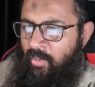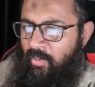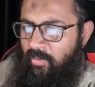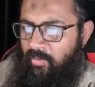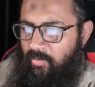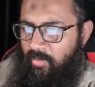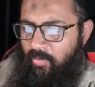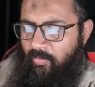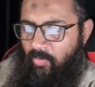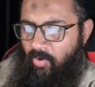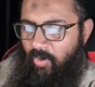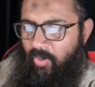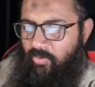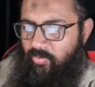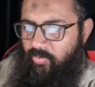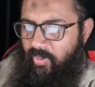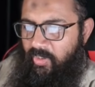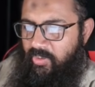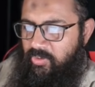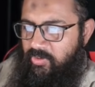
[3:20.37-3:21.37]
model
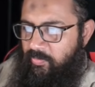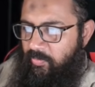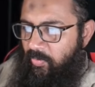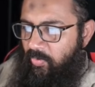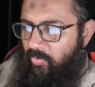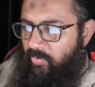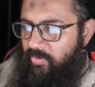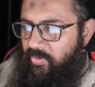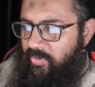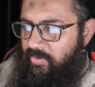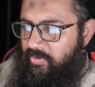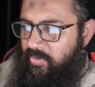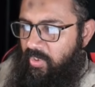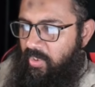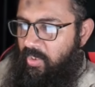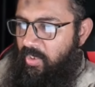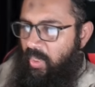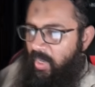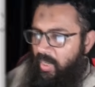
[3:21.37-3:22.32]
to explore this thing,